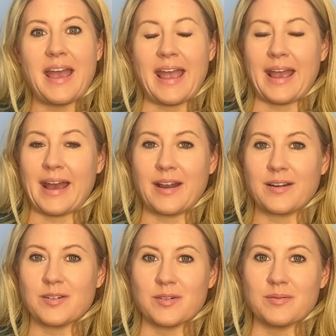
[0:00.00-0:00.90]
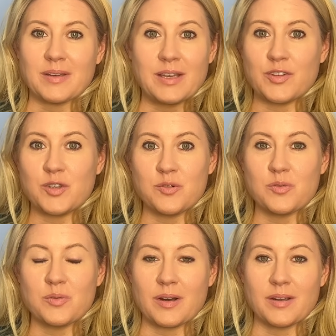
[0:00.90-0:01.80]
and if
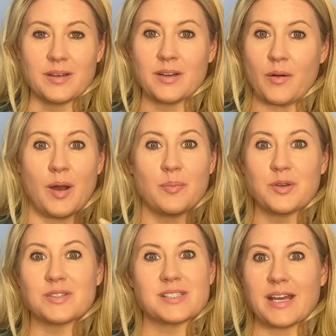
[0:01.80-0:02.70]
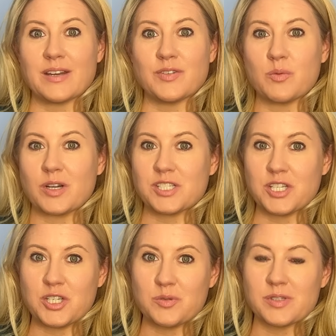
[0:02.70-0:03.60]
you help you decide if you want to
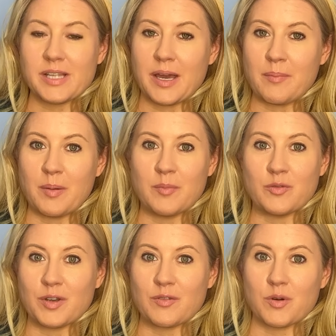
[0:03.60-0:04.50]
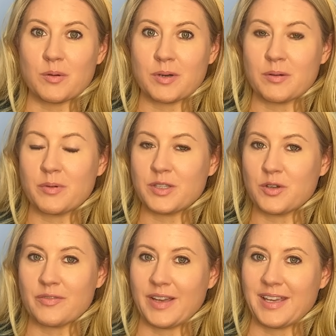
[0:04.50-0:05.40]
use them moving forward with
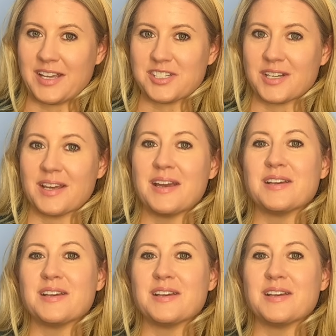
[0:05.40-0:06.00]
your vacation.